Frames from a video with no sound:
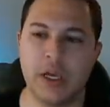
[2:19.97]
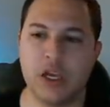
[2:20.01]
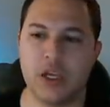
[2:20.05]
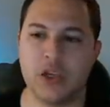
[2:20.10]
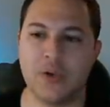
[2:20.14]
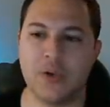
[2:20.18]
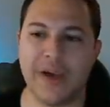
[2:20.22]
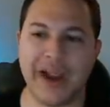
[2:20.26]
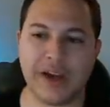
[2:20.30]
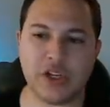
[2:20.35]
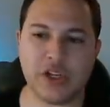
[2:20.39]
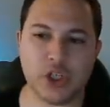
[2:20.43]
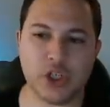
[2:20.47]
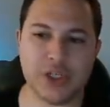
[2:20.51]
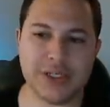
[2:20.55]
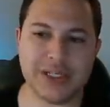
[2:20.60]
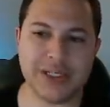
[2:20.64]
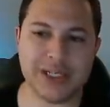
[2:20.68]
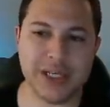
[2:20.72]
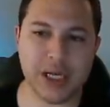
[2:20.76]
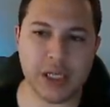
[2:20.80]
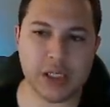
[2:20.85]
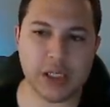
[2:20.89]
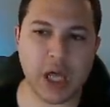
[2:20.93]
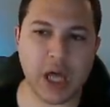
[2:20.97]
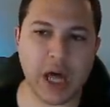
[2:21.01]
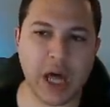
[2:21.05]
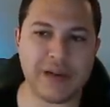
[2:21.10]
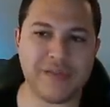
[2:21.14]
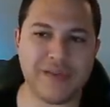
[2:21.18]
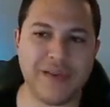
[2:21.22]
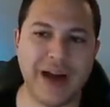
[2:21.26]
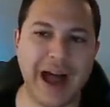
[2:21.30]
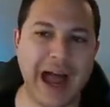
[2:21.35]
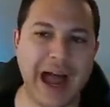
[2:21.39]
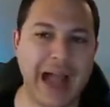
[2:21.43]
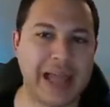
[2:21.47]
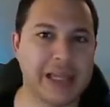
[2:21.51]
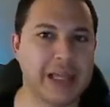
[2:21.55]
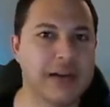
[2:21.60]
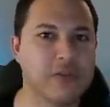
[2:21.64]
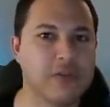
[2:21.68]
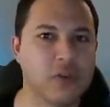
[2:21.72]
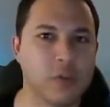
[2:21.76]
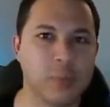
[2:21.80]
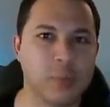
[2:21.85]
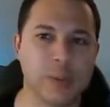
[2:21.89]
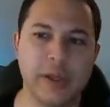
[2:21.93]
you actually see a lot of high
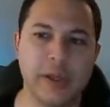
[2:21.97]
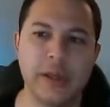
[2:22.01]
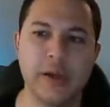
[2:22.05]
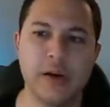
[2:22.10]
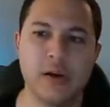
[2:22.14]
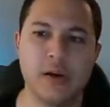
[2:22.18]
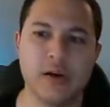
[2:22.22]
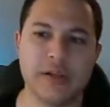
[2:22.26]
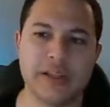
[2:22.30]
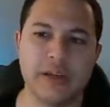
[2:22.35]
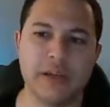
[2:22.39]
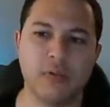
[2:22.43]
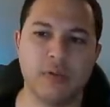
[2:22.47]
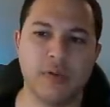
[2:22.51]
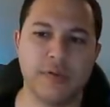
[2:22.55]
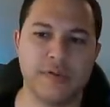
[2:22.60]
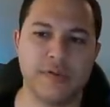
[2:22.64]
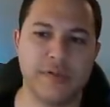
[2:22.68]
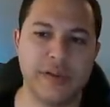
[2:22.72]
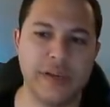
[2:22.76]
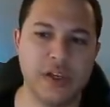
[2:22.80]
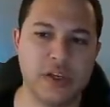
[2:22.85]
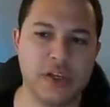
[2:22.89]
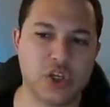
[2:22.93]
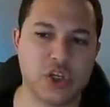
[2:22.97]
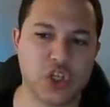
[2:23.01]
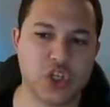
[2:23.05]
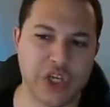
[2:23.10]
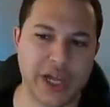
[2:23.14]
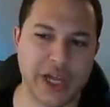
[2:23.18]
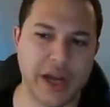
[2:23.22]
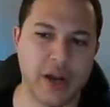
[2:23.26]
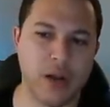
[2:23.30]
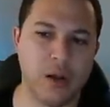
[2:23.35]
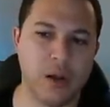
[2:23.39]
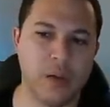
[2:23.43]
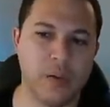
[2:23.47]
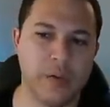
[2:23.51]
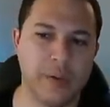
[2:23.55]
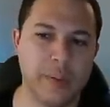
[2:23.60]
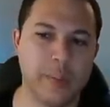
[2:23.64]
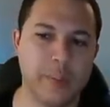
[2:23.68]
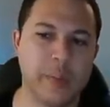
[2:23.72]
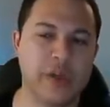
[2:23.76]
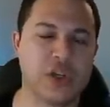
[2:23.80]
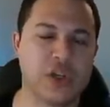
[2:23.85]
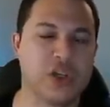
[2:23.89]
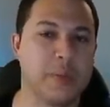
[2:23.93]
level players that will fianchetto the
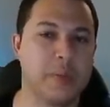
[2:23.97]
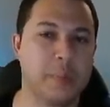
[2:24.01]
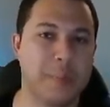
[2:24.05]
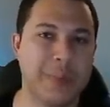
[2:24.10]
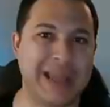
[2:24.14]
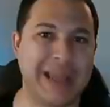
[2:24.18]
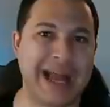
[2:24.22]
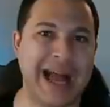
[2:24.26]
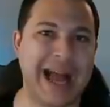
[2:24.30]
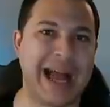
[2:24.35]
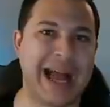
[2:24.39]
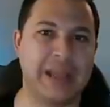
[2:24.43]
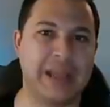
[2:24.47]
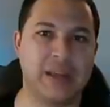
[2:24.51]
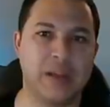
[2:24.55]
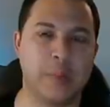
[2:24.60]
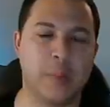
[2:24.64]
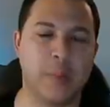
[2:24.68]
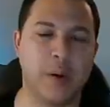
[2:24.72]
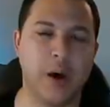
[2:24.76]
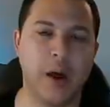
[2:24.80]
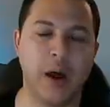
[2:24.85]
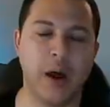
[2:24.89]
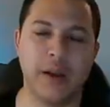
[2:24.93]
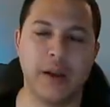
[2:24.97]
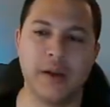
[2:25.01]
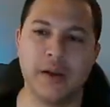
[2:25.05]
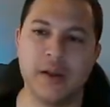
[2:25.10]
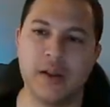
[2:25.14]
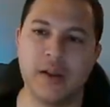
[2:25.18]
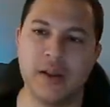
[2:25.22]
bishop behind the pawn.